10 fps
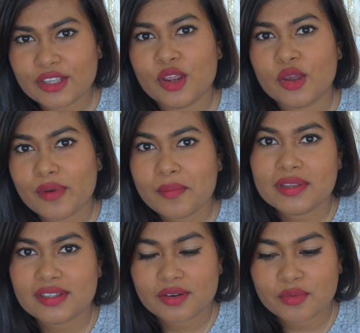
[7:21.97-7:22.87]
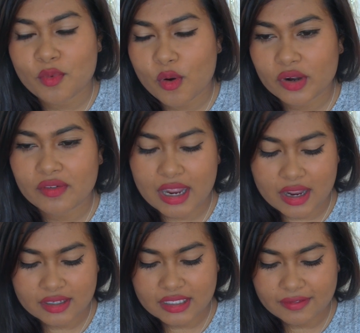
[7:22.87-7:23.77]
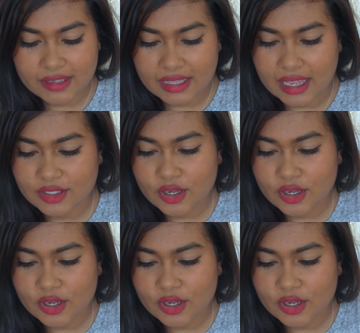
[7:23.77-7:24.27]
you know, we're busy walking around and stuff like that.